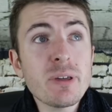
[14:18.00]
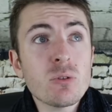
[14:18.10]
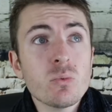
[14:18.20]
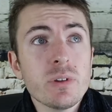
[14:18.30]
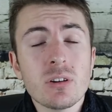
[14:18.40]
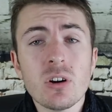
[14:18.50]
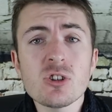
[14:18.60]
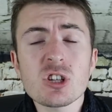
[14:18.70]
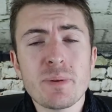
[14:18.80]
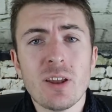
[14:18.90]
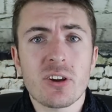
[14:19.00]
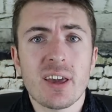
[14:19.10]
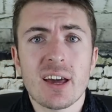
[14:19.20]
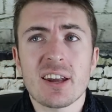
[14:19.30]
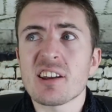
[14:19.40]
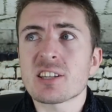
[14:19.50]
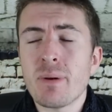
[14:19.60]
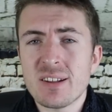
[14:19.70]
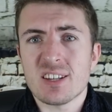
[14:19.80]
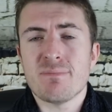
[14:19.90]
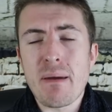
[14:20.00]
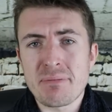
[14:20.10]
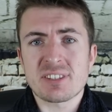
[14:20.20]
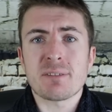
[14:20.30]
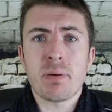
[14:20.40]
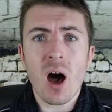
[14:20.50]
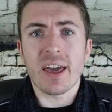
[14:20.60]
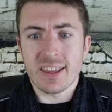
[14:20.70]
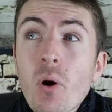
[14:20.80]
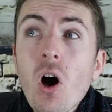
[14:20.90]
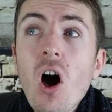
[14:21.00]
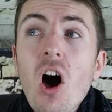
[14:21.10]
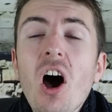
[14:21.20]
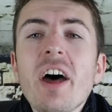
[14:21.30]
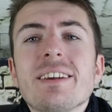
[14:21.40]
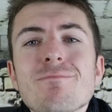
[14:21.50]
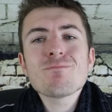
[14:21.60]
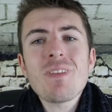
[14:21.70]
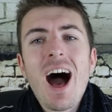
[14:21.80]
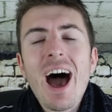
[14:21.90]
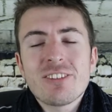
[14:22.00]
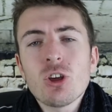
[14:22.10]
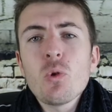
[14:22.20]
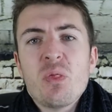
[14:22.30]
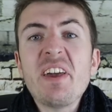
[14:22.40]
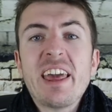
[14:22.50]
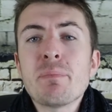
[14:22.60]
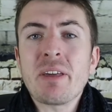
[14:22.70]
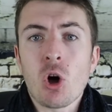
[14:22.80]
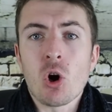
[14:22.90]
I mean, we could just be looking at an expensive Memphis Depay. But I do think he'll be